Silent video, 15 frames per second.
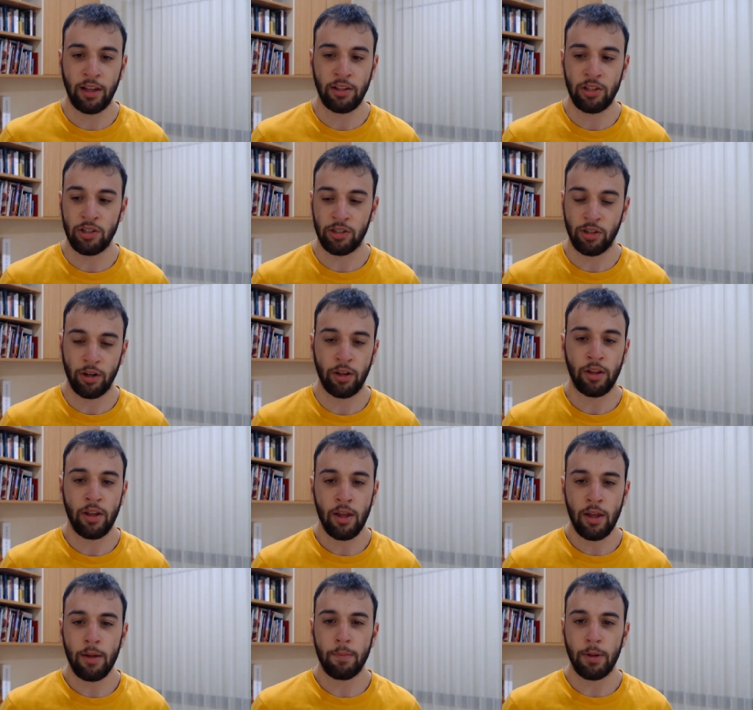You just got to
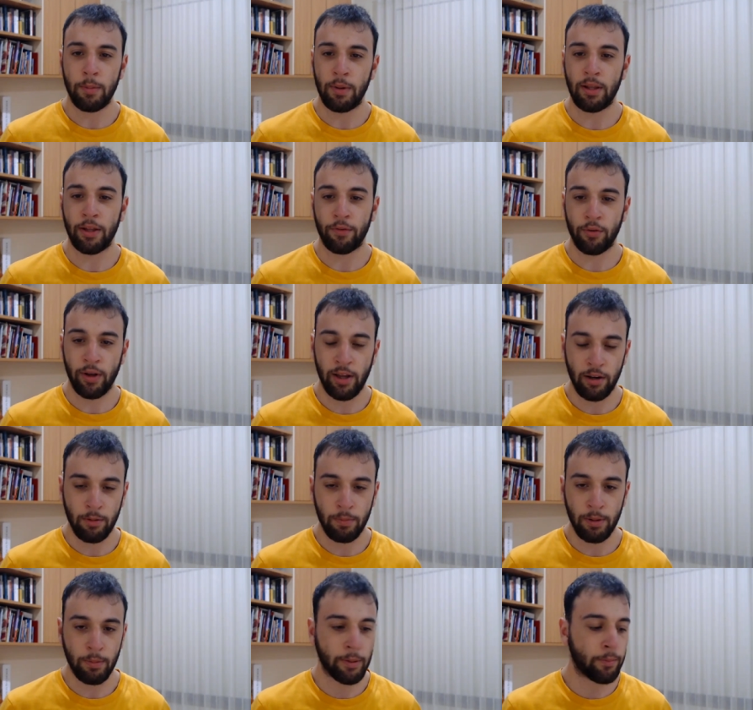be a bit level-headed,
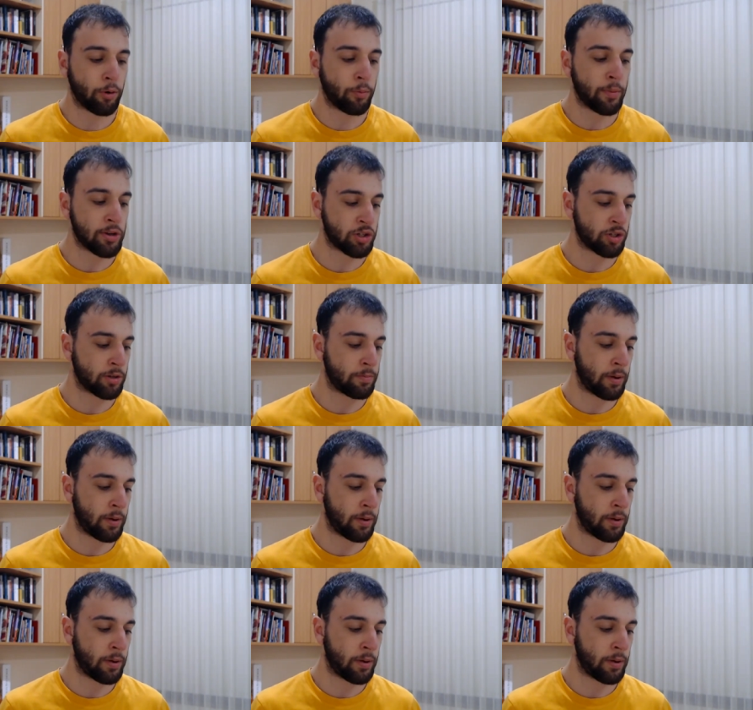be a bit more measured.